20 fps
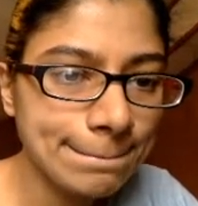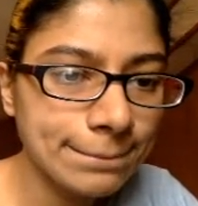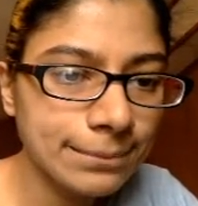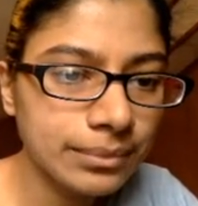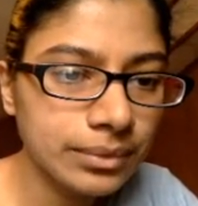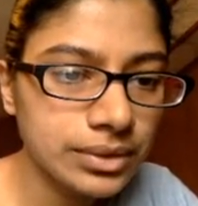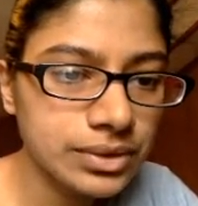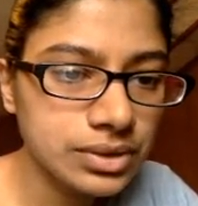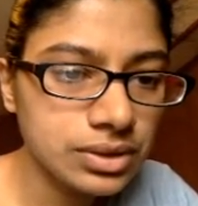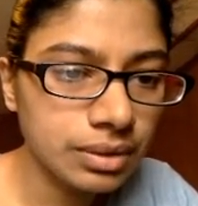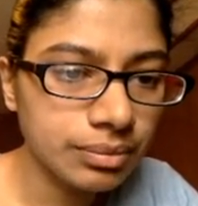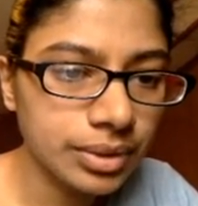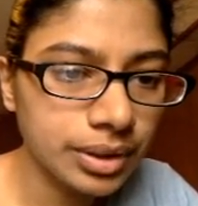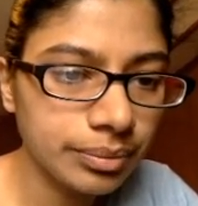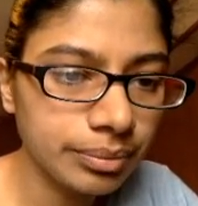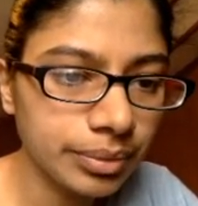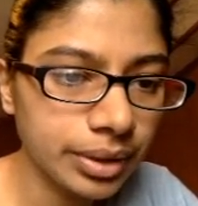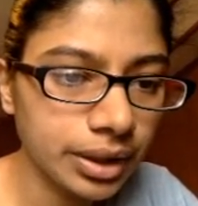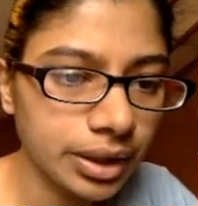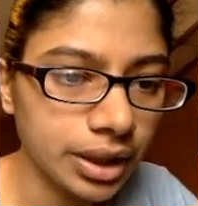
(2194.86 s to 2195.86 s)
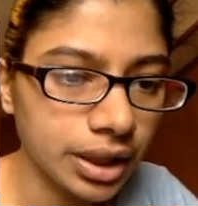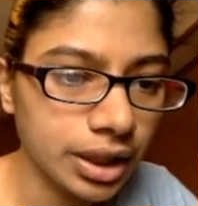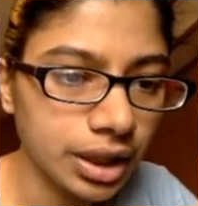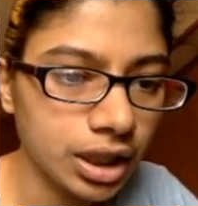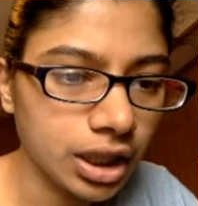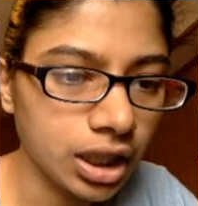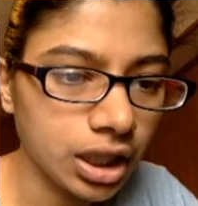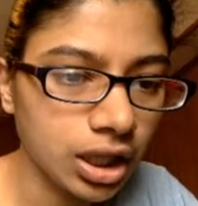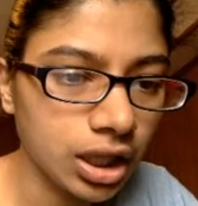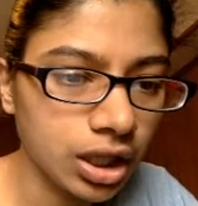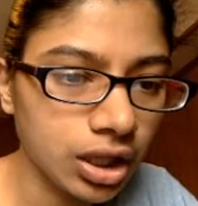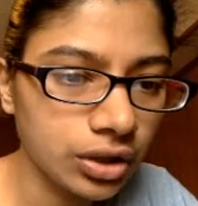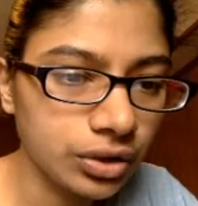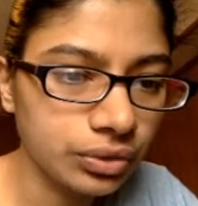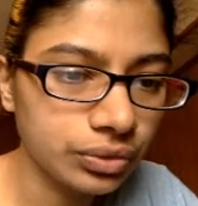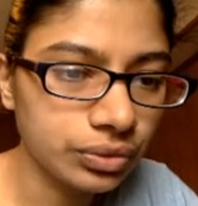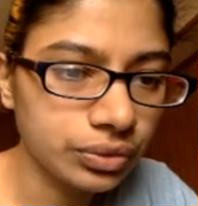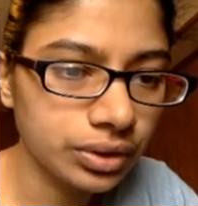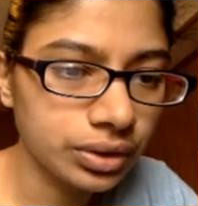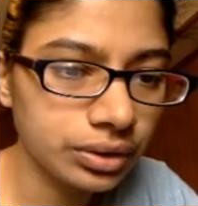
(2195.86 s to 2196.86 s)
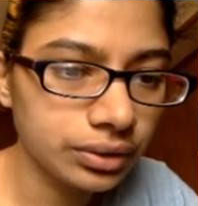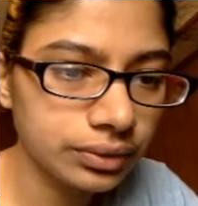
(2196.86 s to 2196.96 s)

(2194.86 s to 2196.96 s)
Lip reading: So I'm going to make a clone.